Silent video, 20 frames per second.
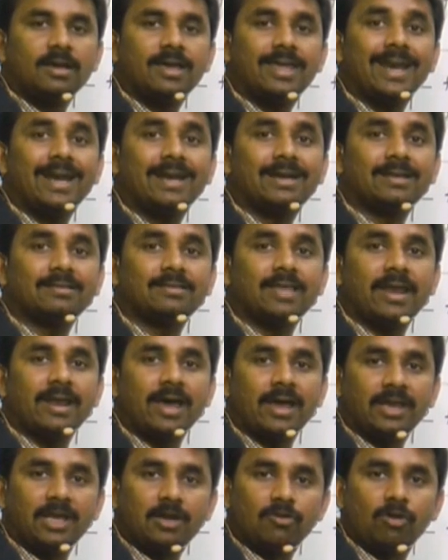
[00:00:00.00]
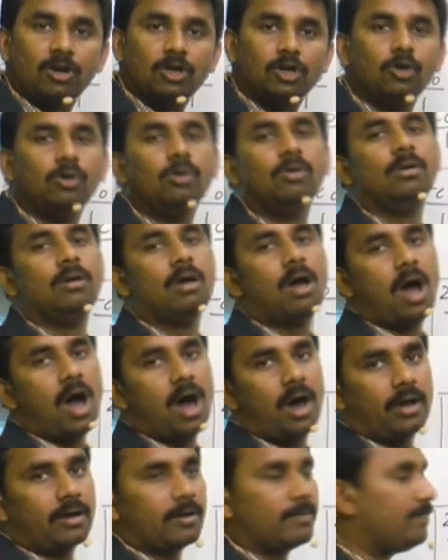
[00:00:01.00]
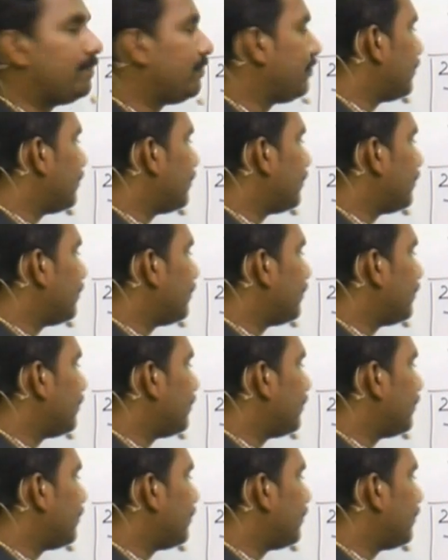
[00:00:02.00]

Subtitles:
greater than or equal to r.